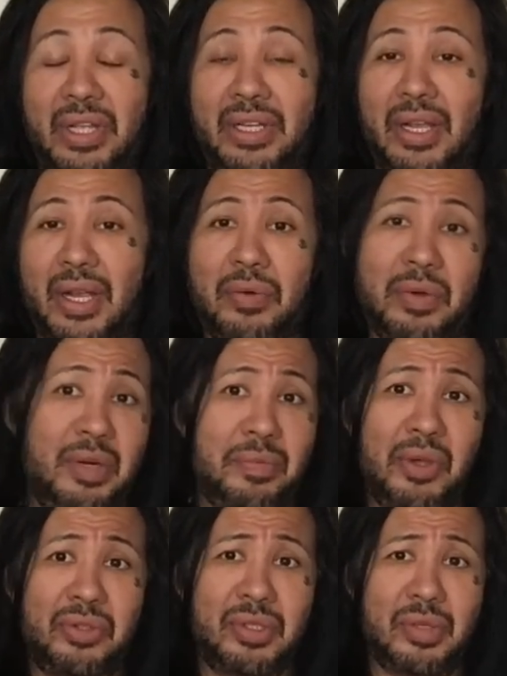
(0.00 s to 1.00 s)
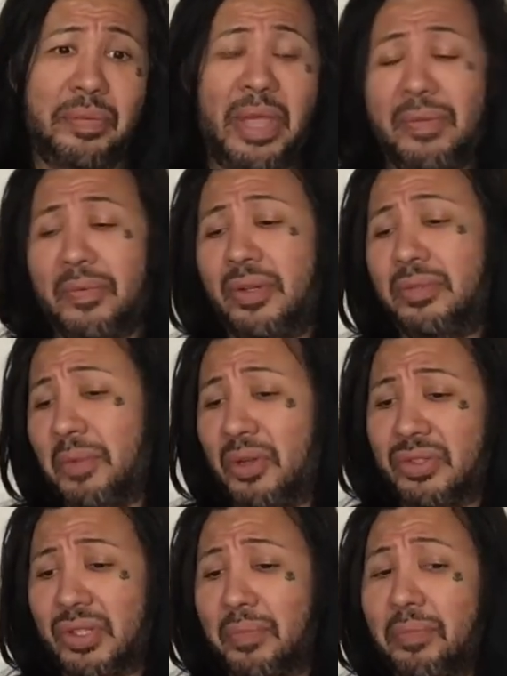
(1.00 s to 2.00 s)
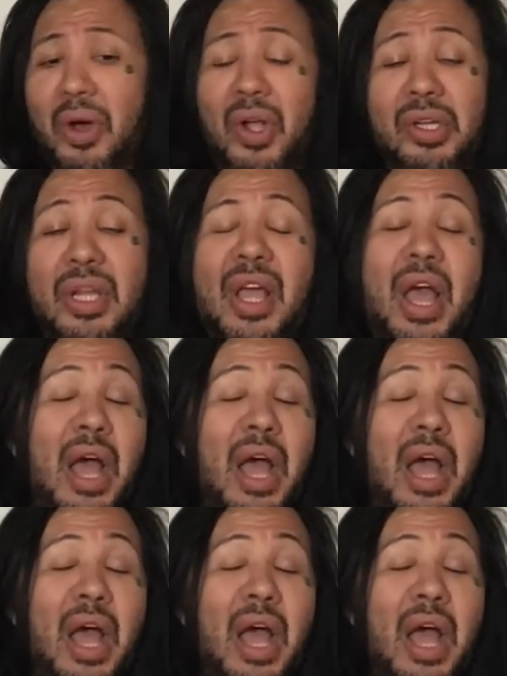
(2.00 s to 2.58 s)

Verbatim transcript: Like, I got rid of most of the papers, most of the bulk.